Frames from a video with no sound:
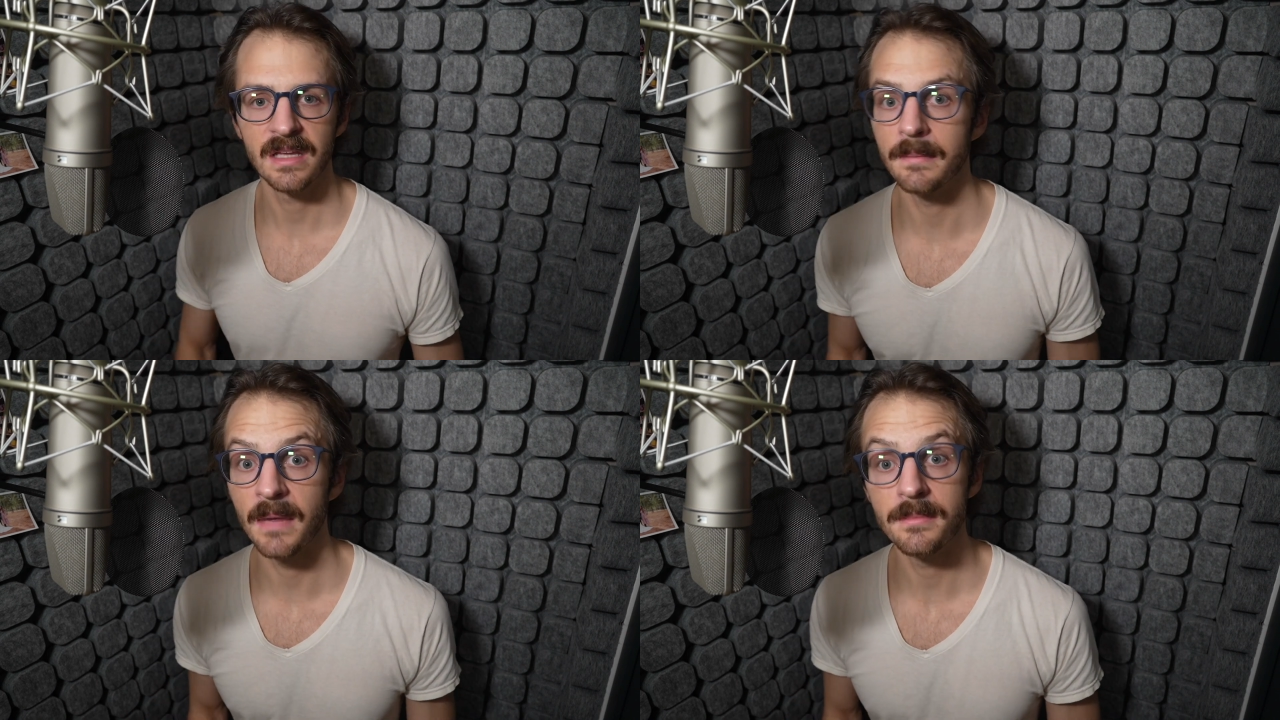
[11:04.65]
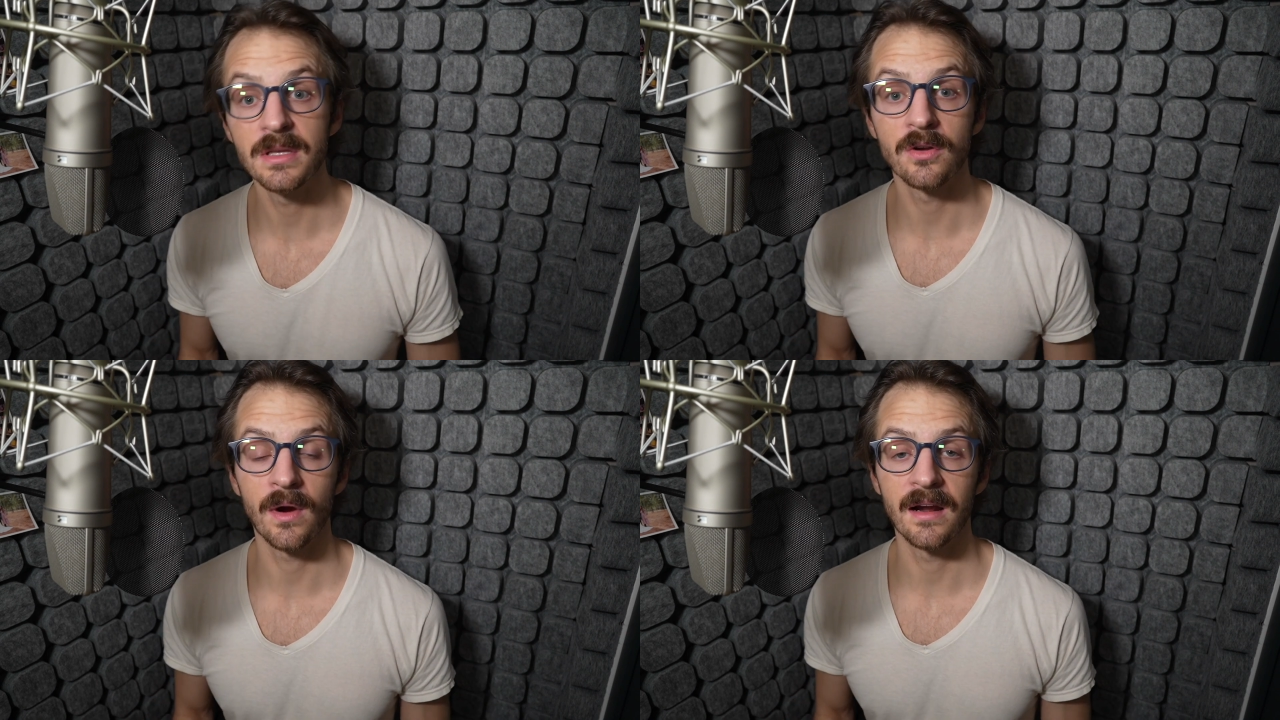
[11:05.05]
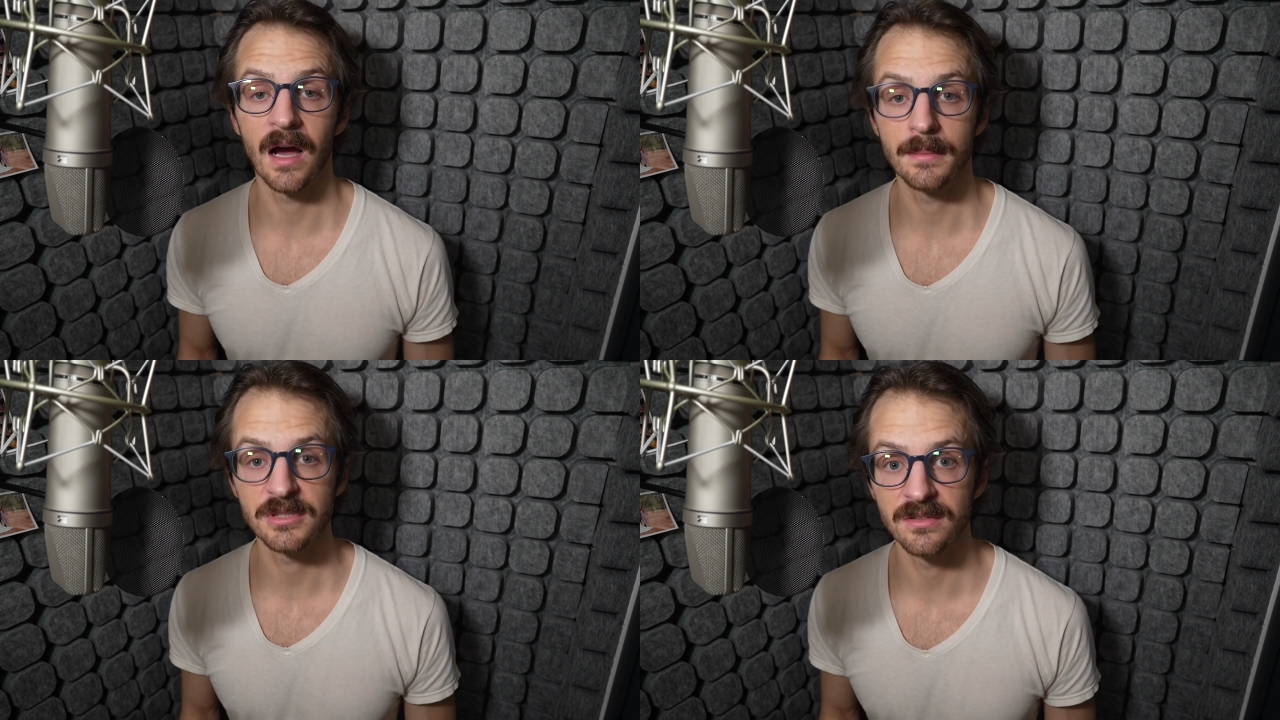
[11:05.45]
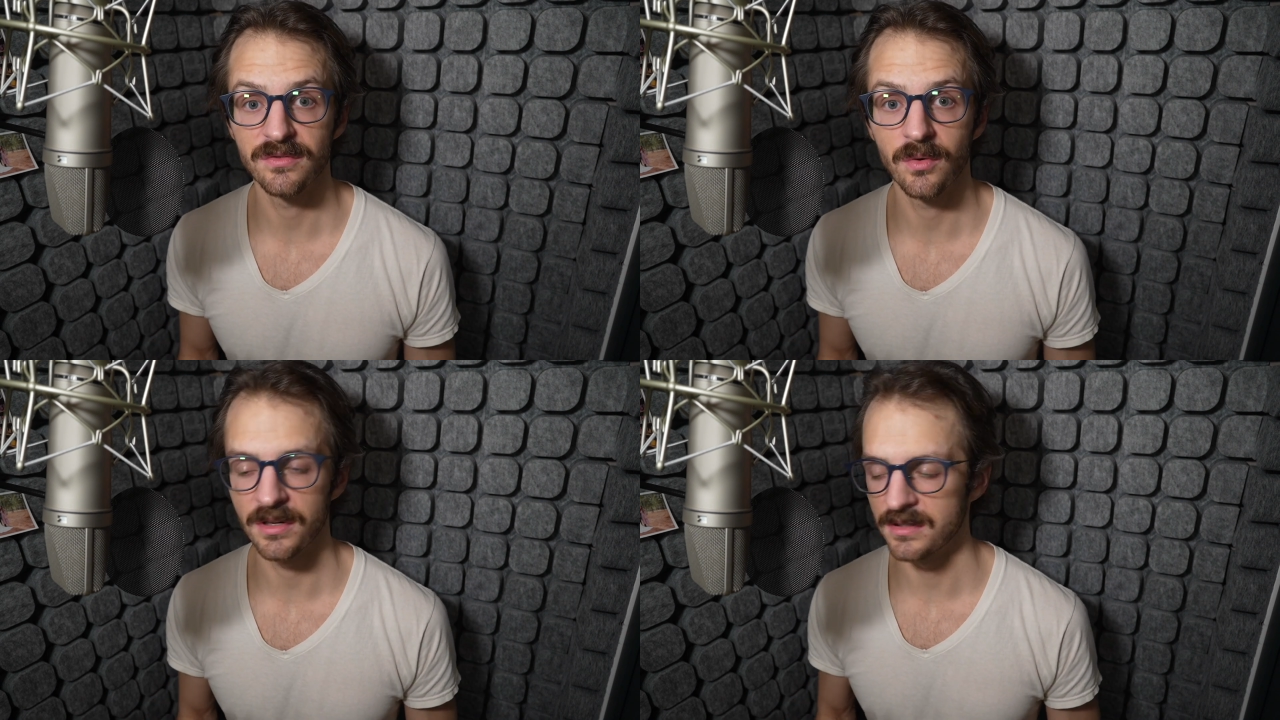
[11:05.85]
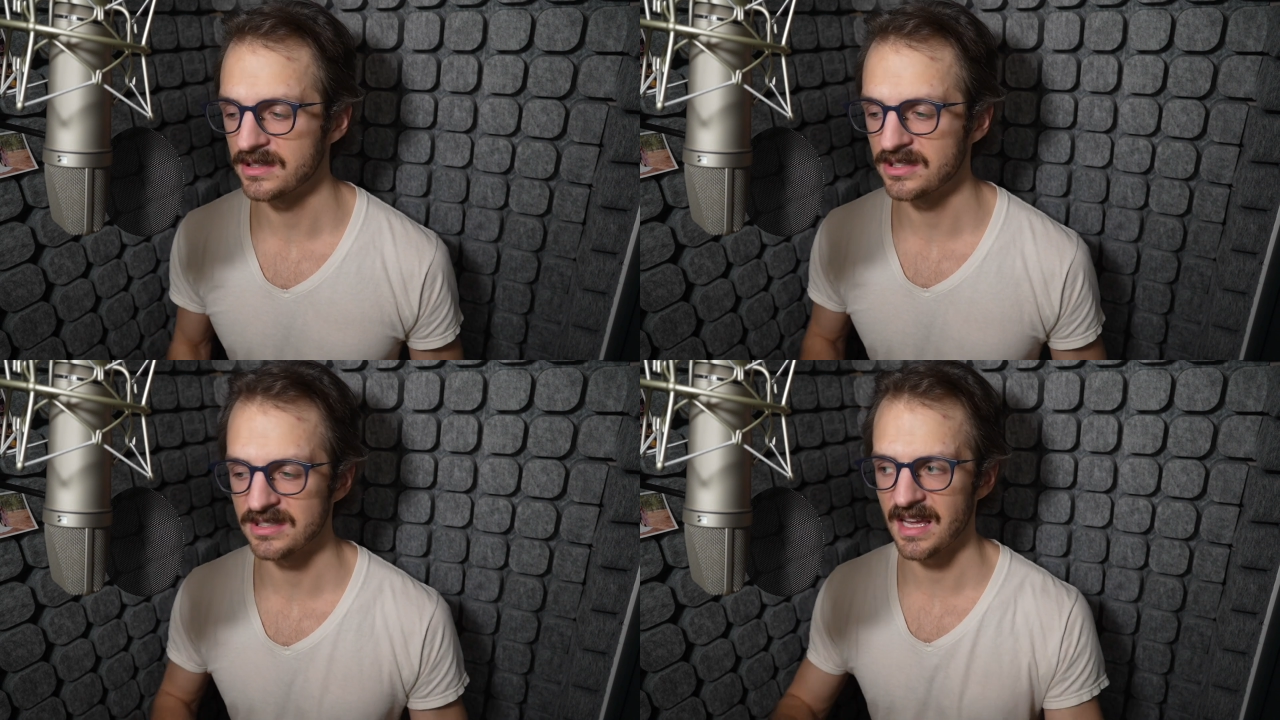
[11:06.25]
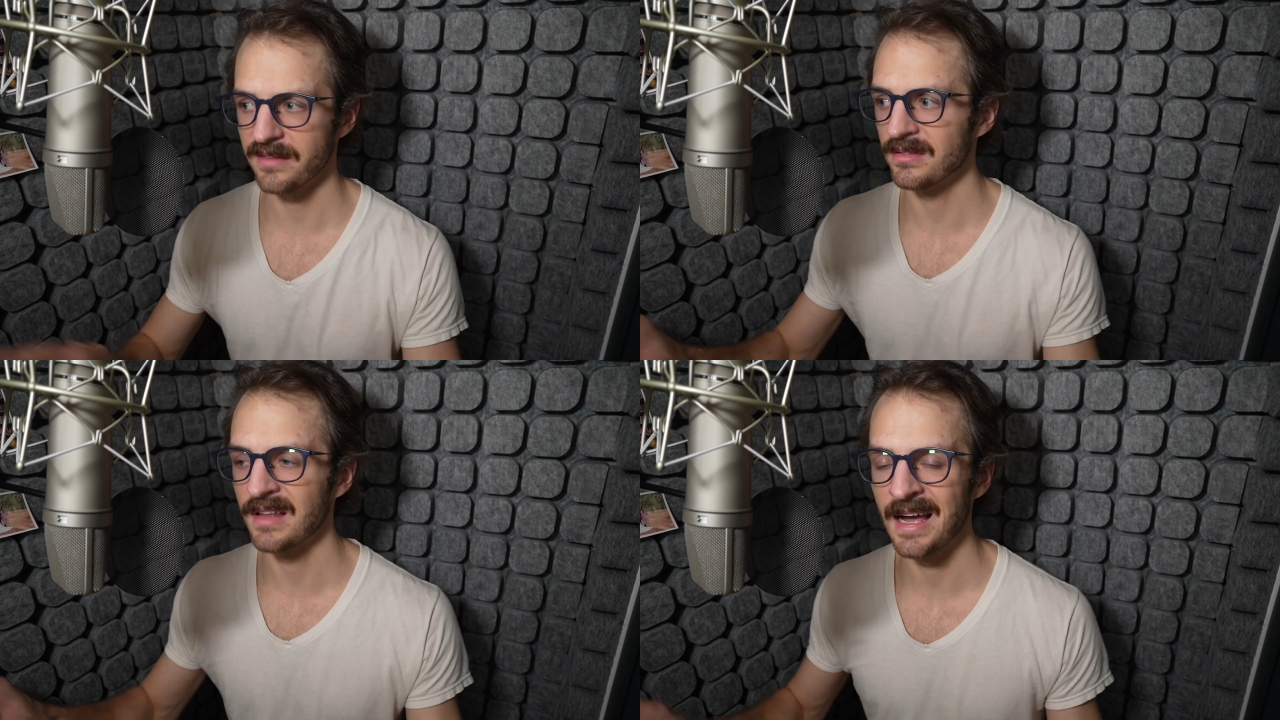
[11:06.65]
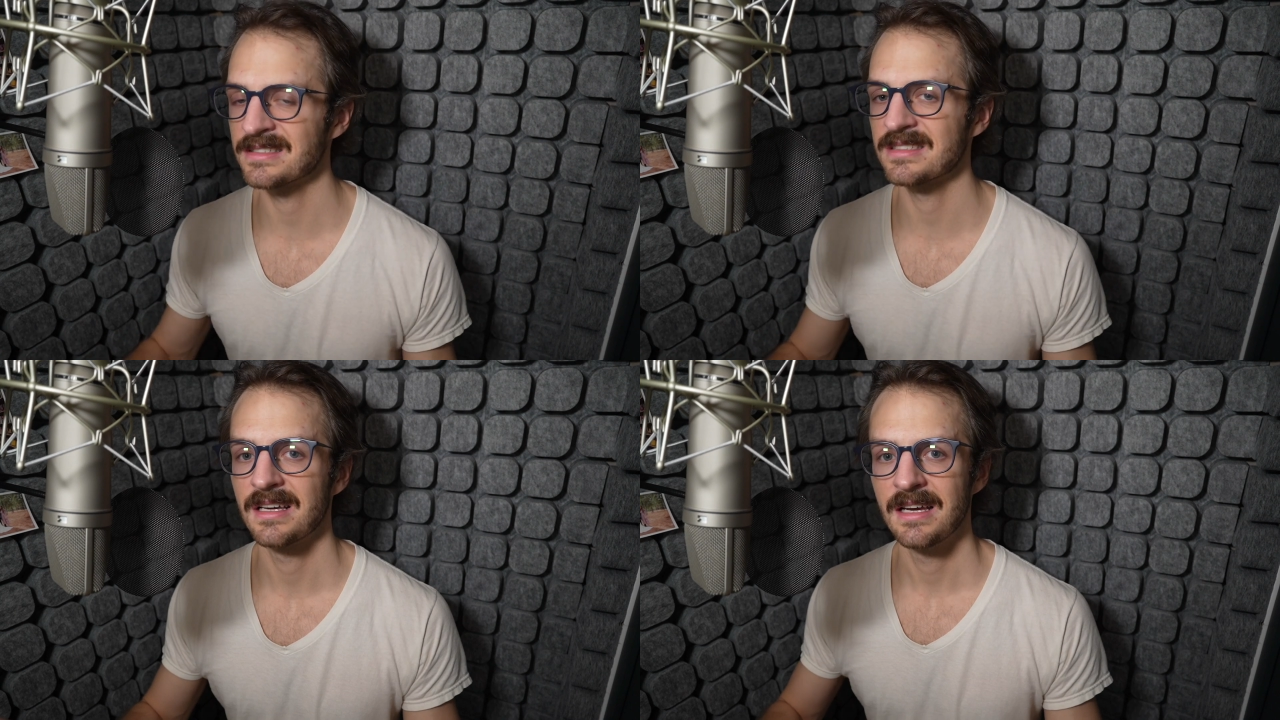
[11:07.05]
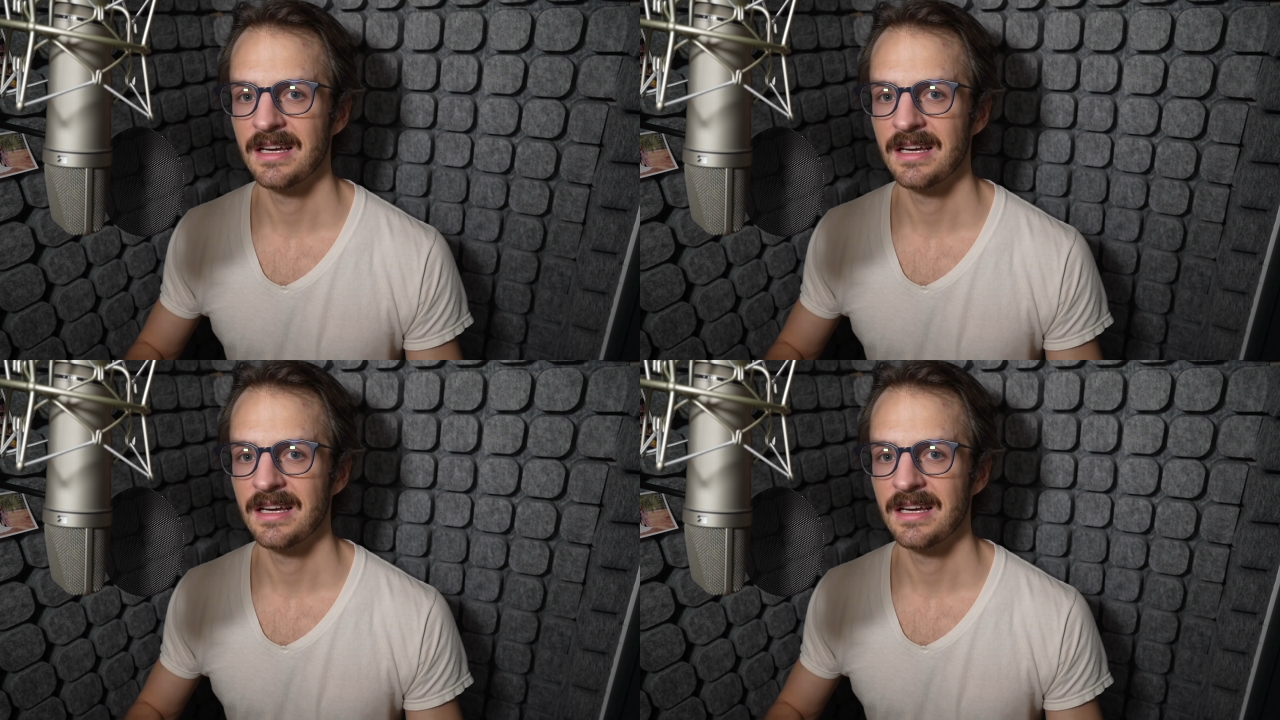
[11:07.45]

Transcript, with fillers: it might be a great option for you to just have less